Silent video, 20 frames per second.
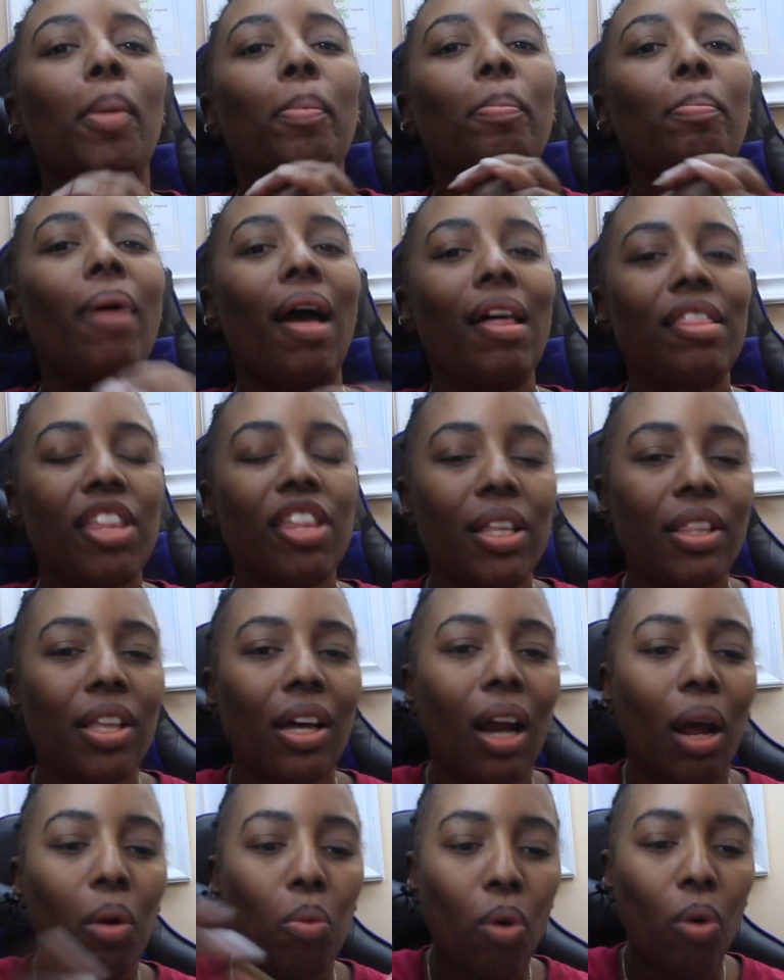method
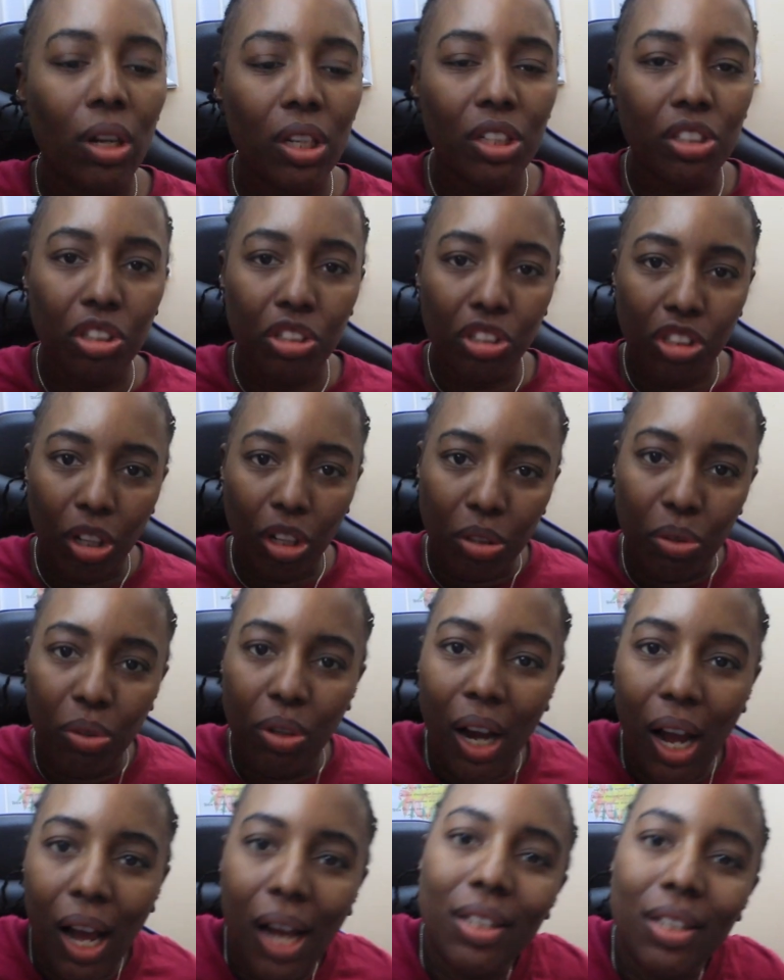that I wanted to show you
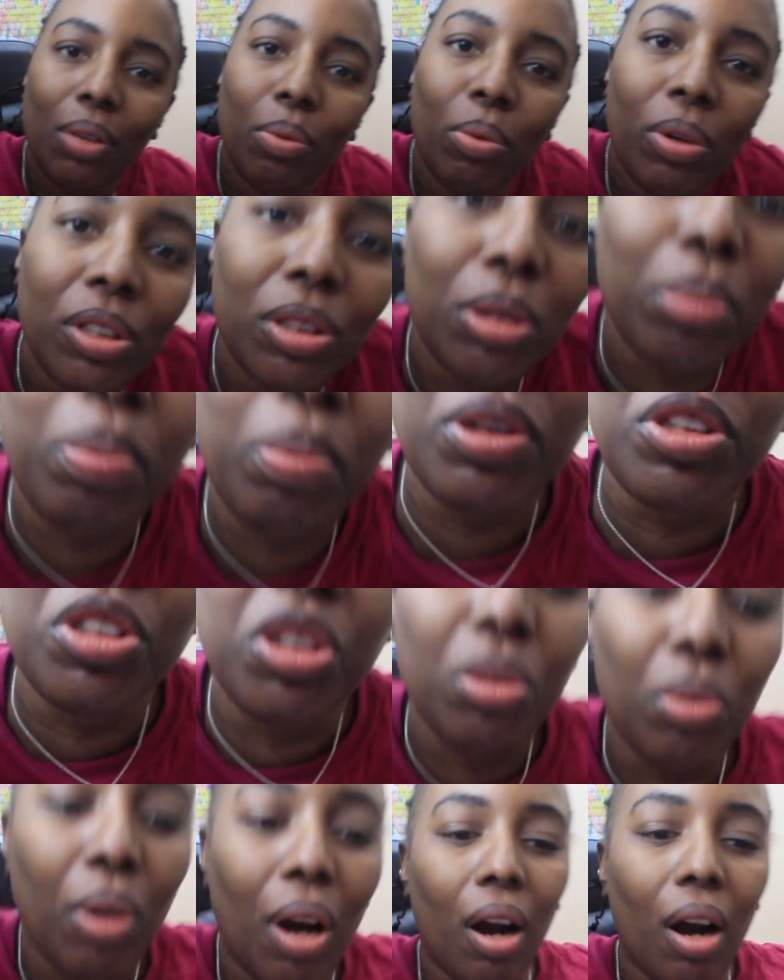guys. I wanted to put
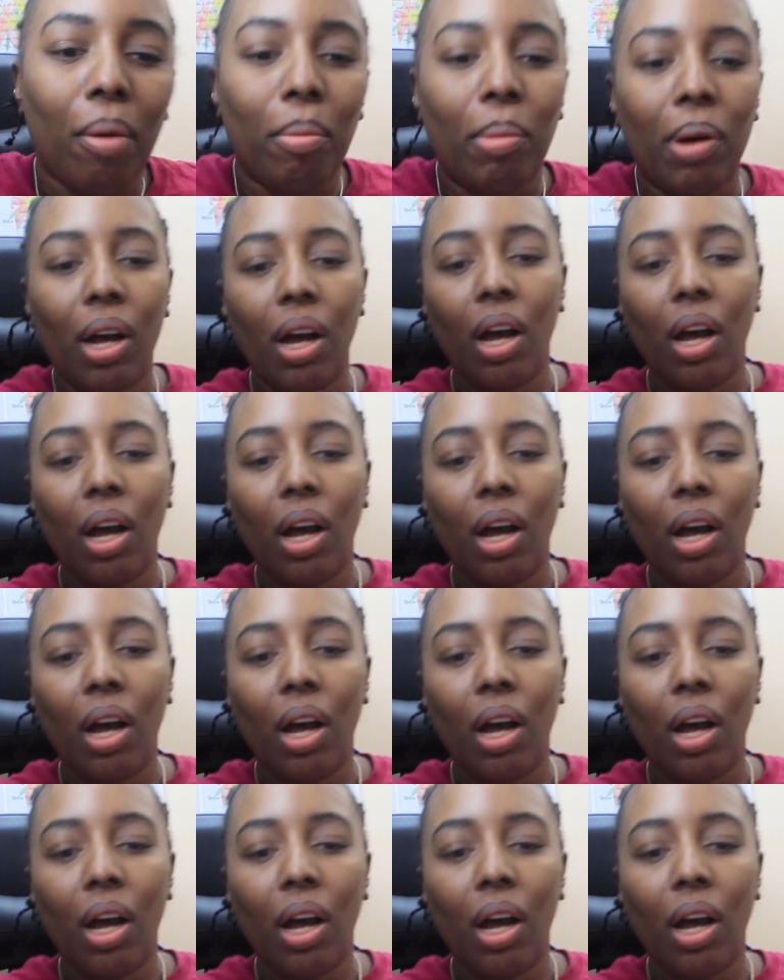you up